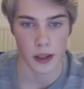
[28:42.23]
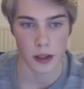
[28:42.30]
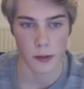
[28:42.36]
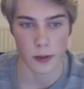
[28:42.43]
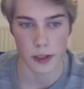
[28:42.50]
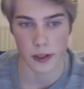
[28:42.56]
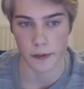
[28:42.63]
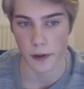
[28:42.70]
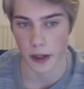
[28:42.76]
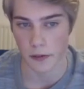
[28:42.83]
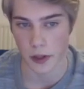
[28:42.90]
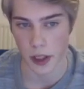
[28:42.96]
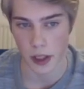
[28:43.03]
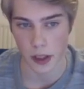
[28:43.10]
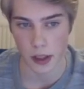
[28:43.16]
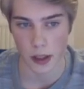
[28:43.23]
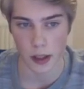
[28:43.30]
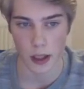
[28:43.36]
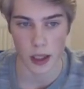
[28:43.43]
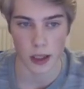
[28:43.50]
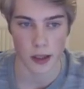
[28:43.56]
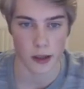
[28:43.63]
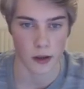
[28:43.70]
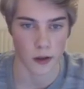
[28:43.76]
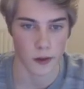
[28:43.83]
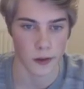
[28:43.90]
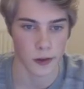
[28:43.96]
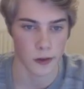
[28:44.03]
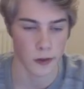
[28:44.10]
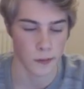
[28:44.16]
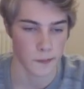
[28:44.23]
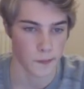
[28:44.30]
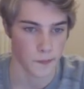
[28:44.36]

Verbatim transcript: Queen g5 check, getting closer.